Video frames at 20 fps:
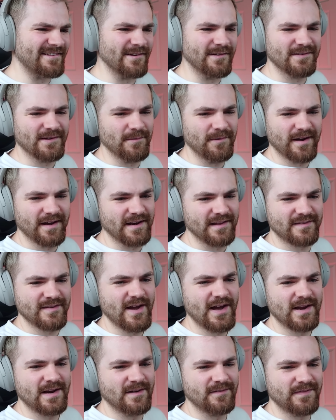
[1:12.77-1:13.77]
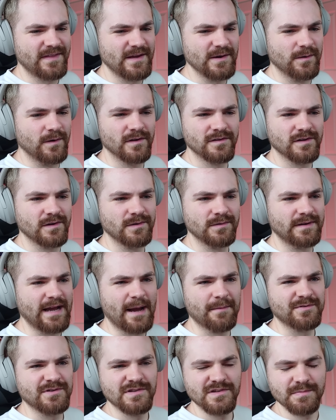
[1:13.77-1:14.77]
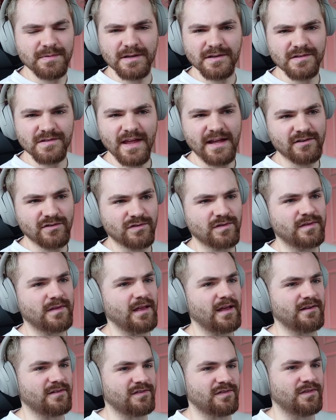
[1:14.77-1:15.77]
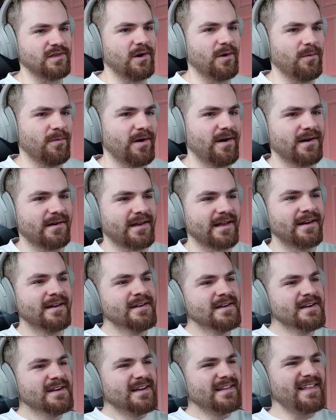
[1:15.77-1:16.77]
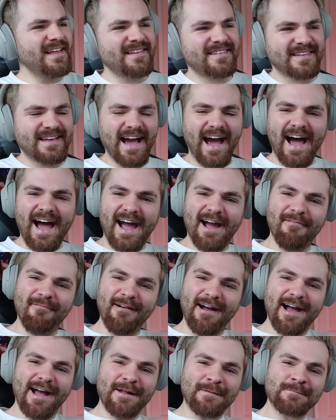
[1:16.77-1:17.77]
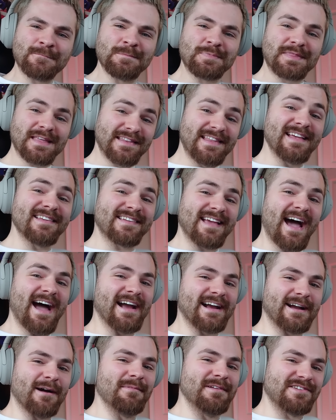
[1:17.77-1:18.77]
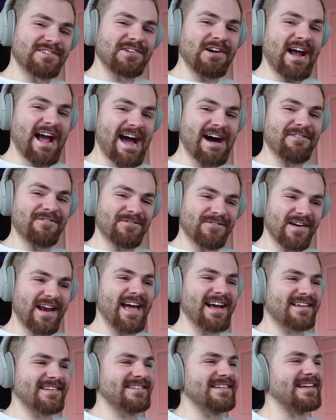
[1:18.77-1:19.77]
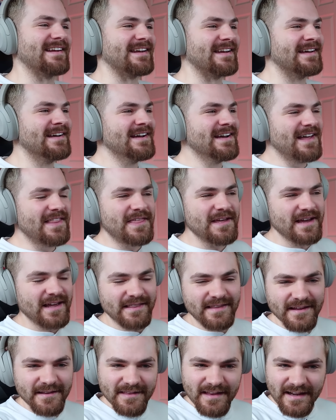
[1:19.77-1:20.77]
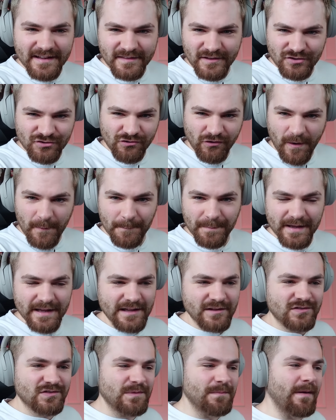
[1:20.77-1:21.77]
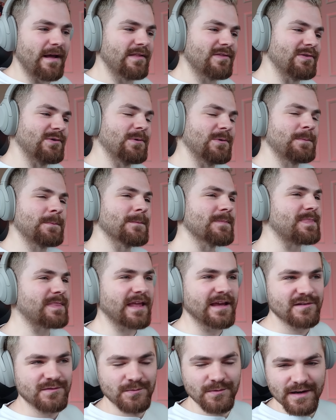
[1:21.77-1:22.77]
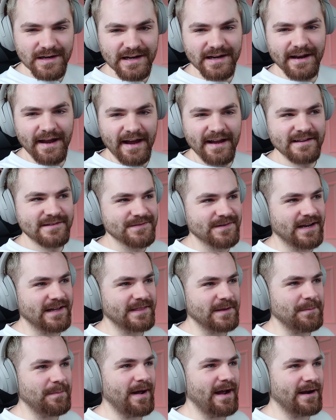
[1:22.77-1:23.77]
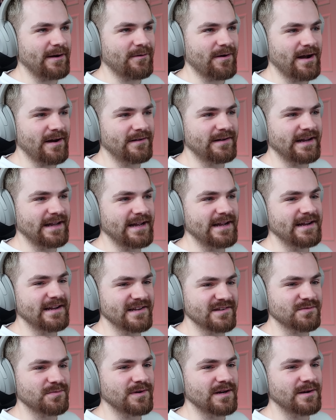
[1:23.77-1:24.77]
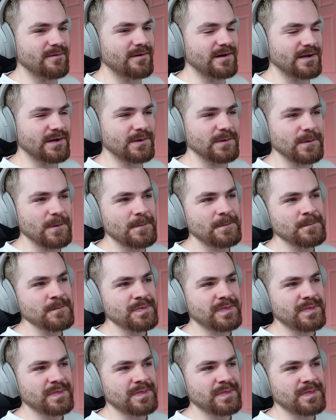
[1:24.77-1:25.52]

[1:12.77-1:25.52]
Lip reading: Also, we're going to turn off the auto captions because they're just not working. This guy, man. This guy coming straight out flexing. The trumpet instrumental is really nice for, like, the background here is really, really cool.